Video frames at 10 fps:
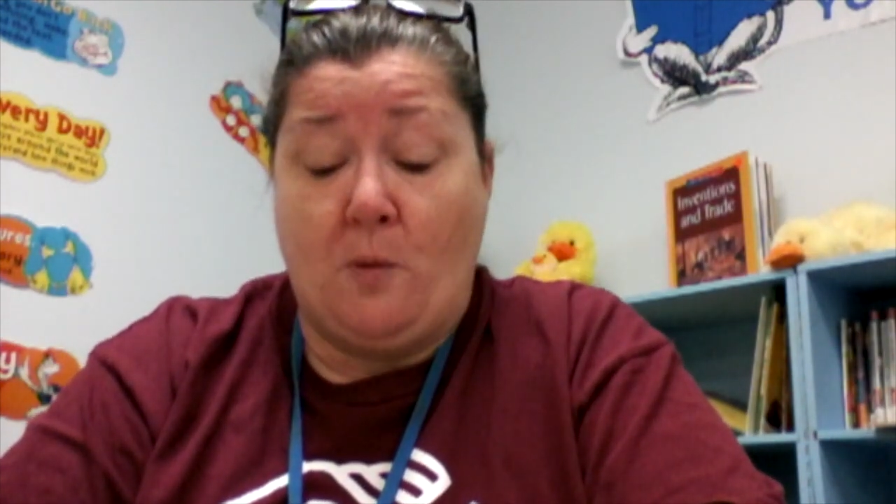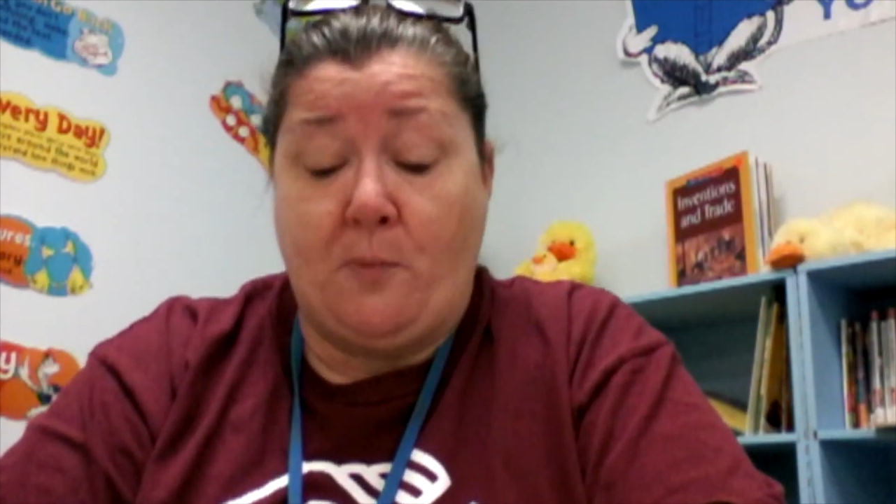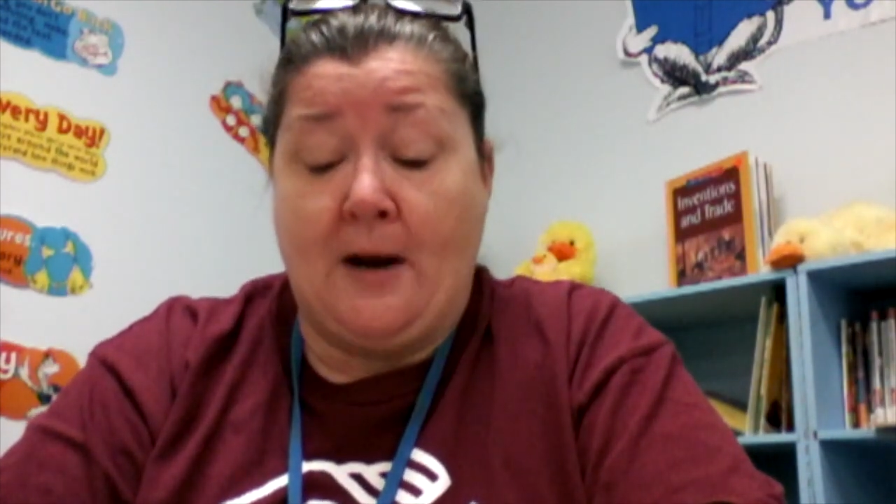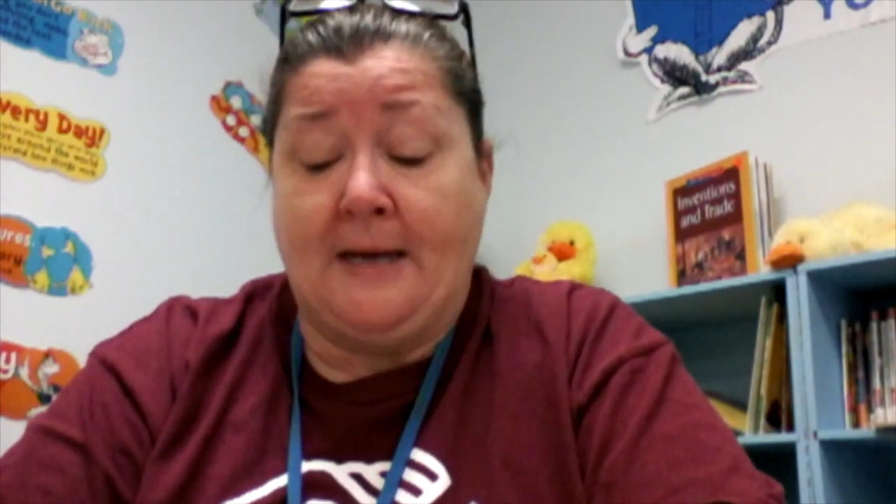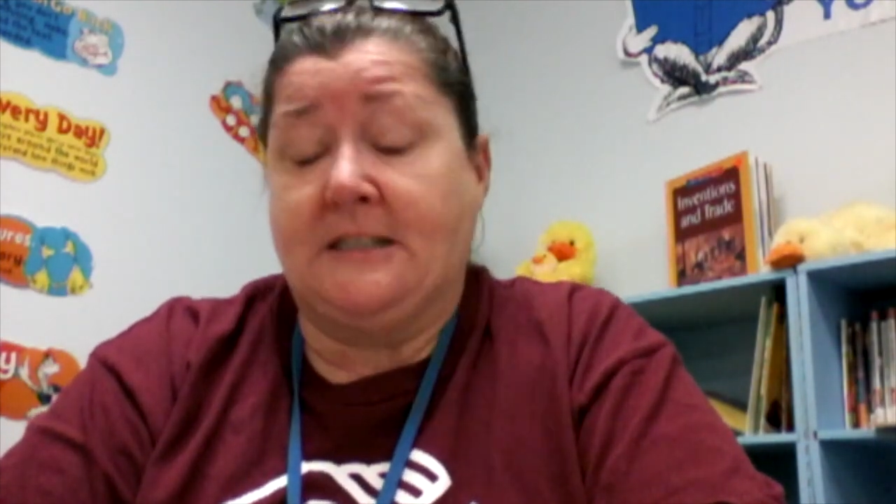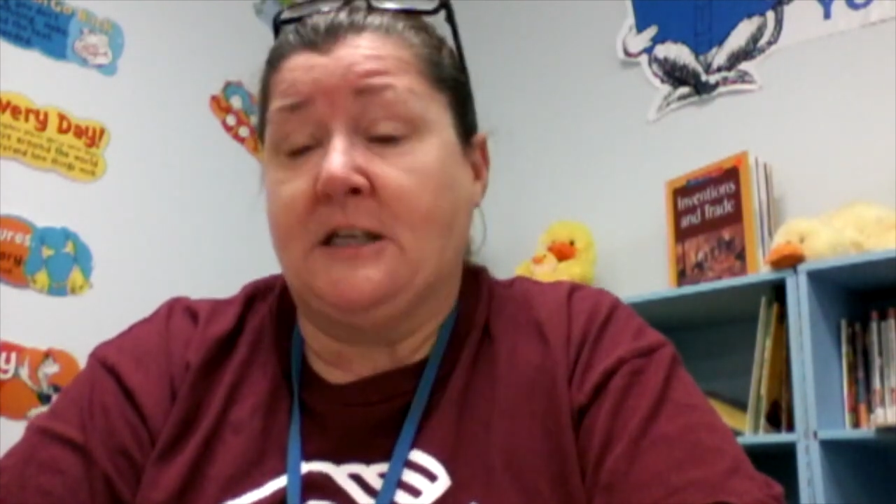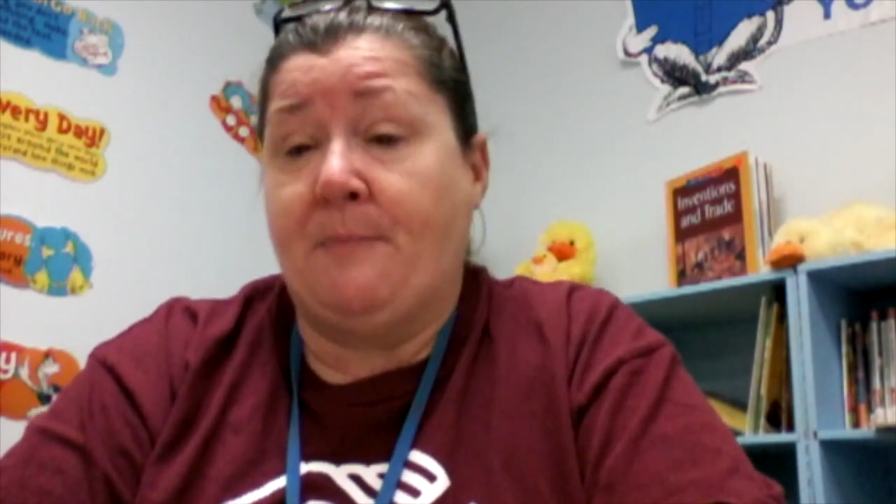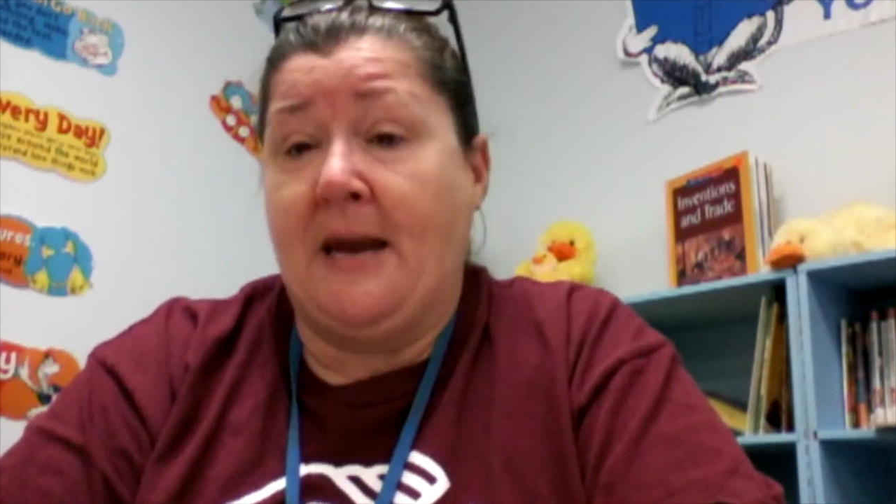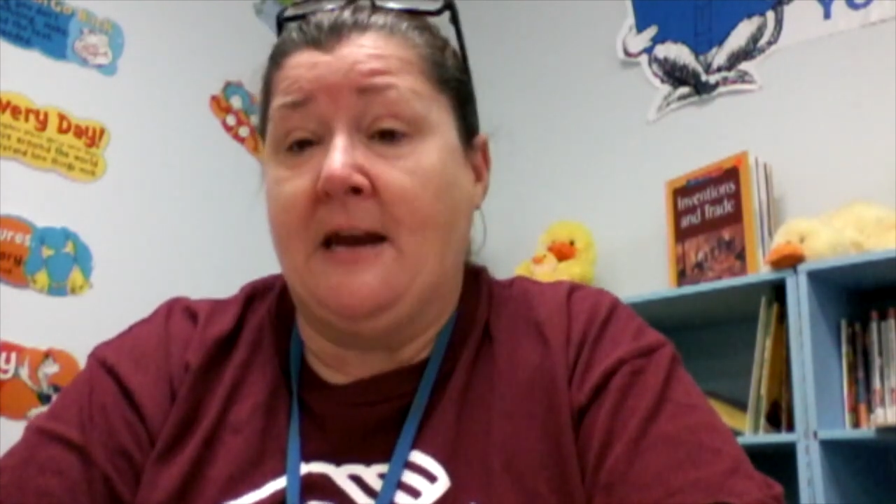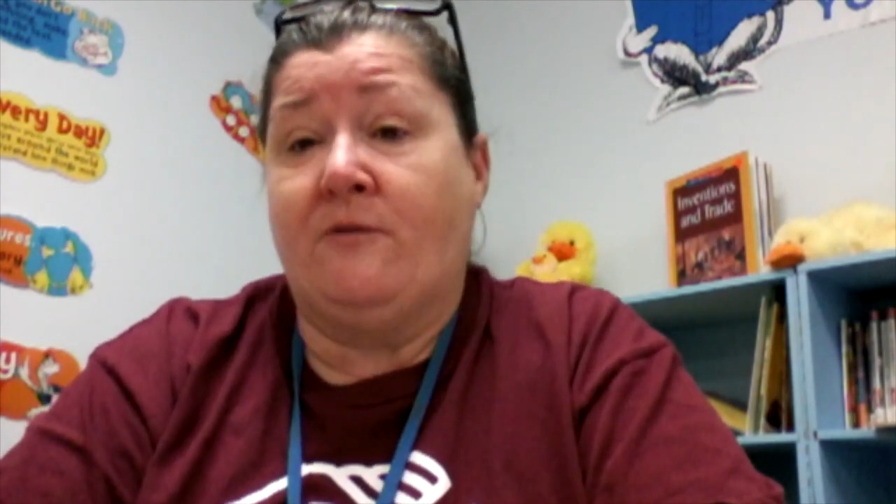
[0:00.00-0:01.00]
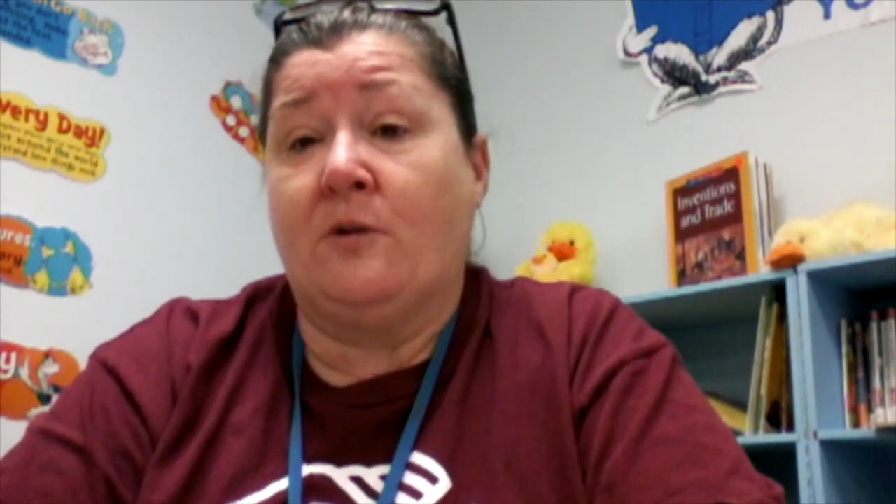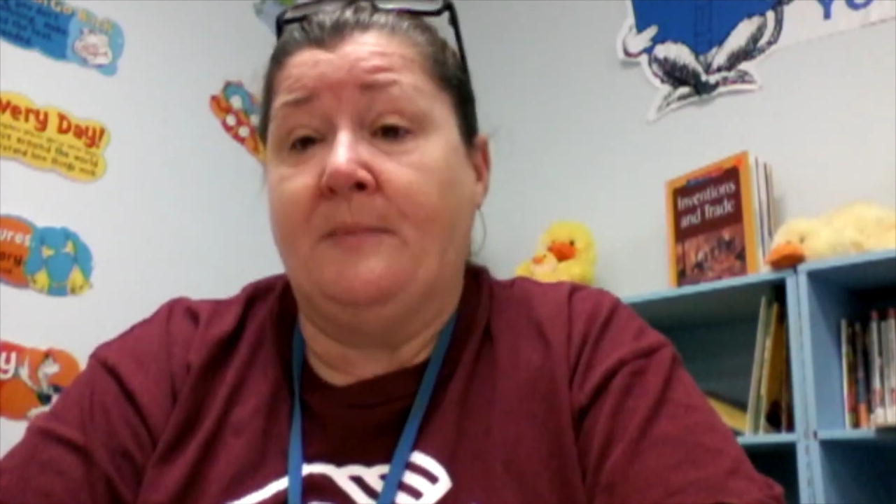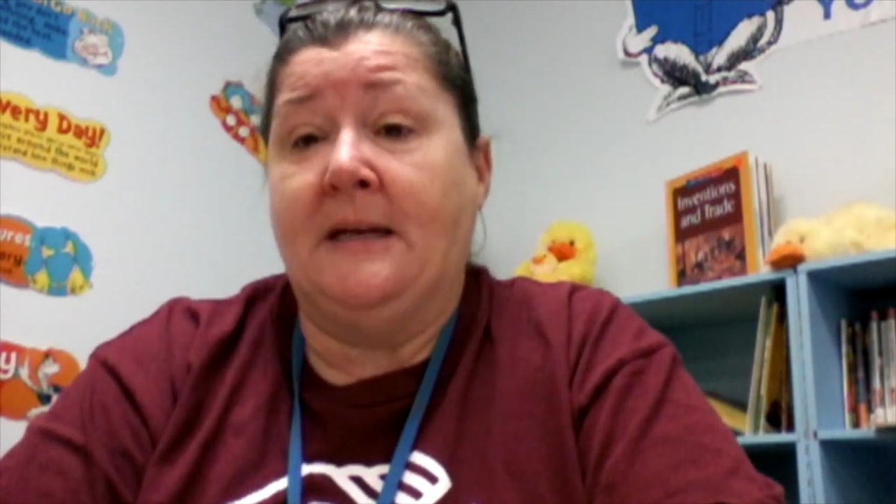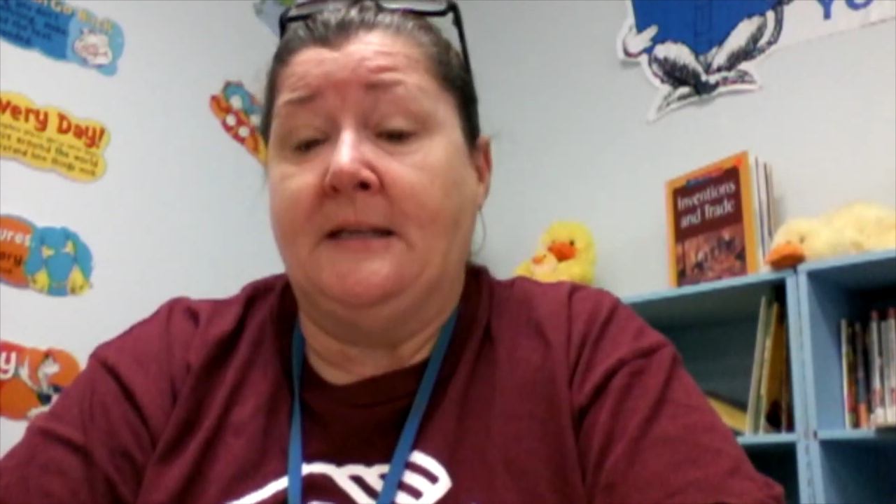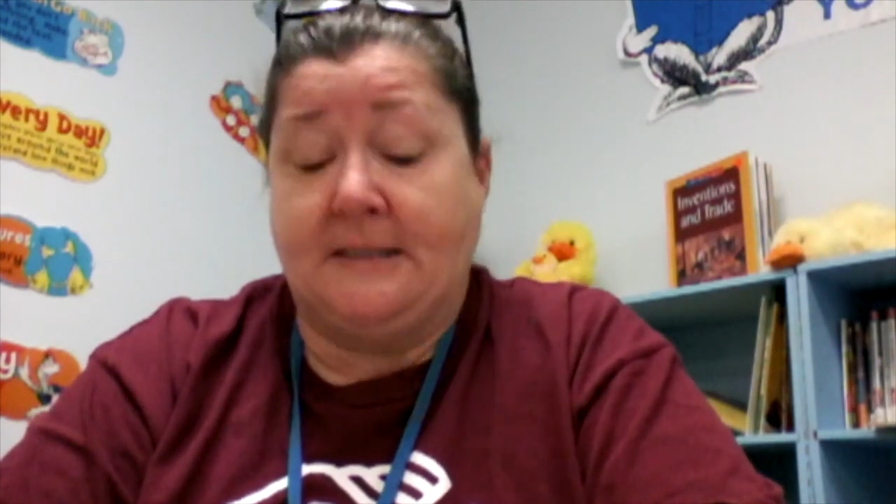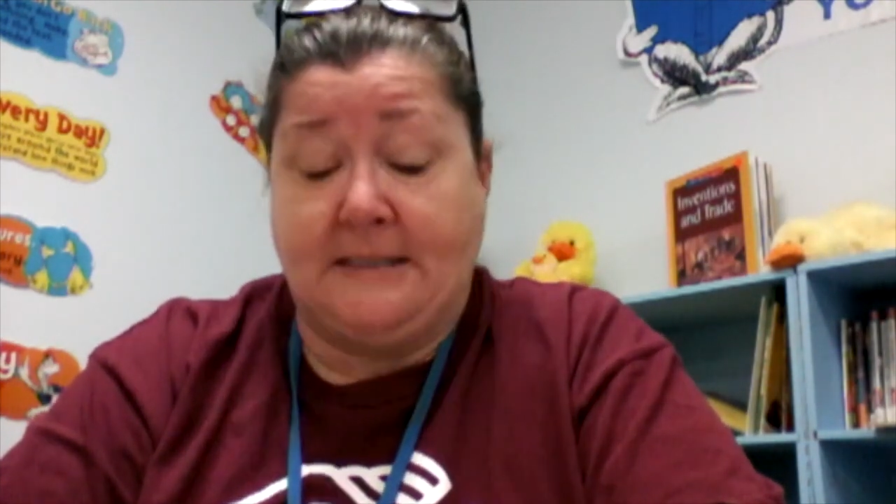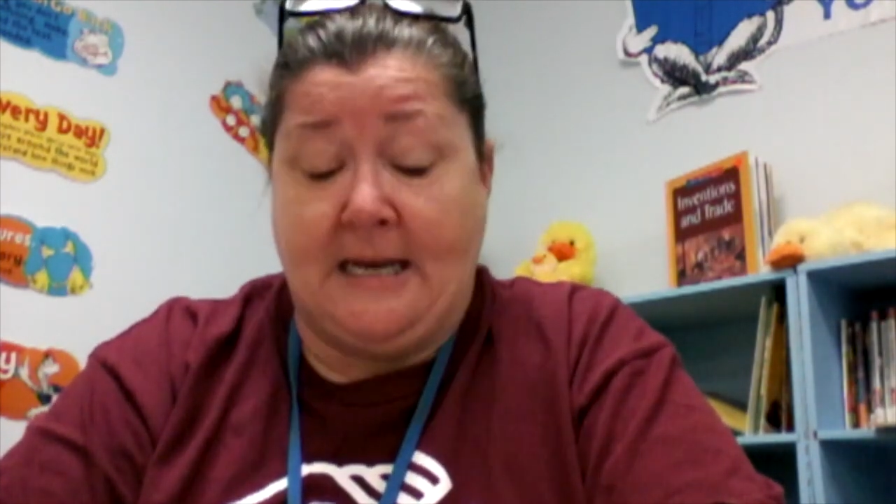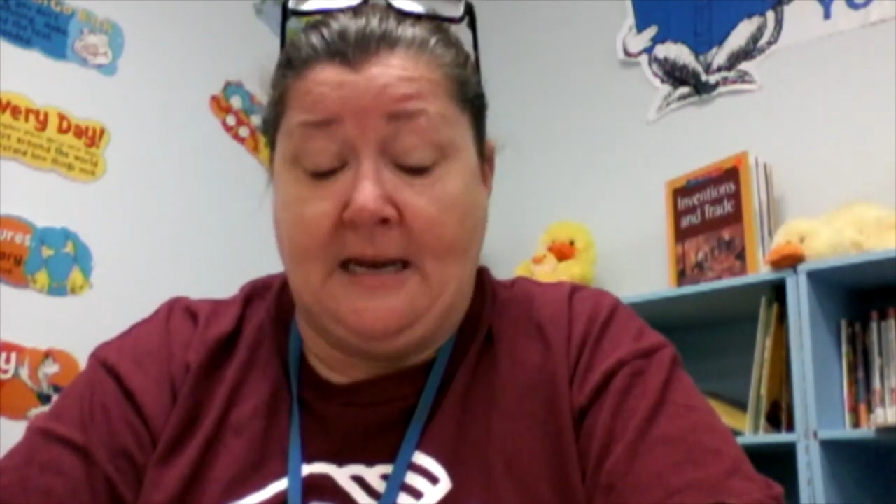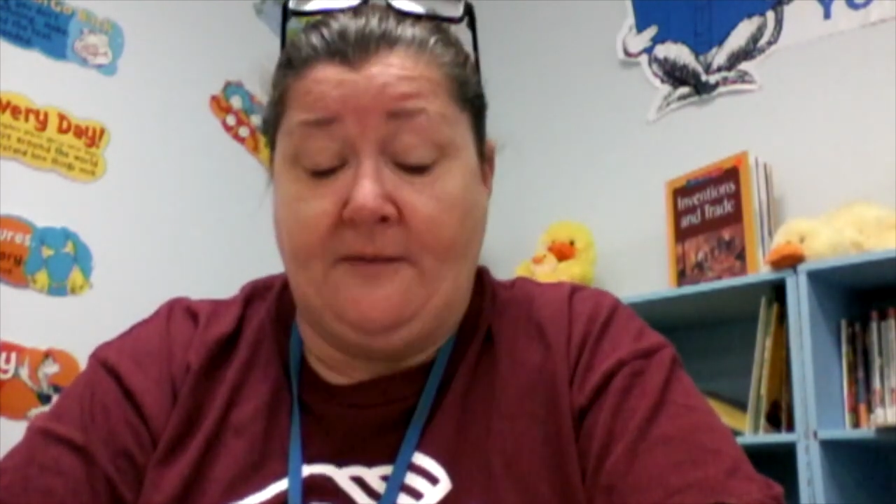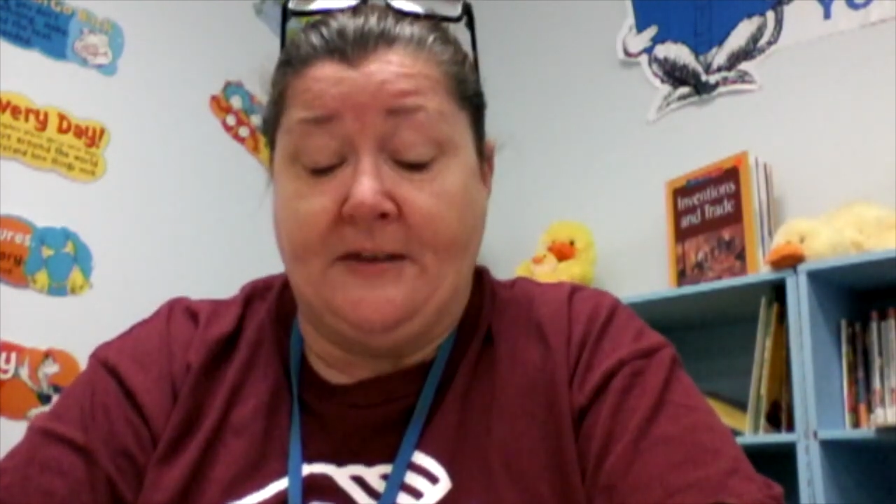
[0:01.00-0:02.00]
price to pay for being safe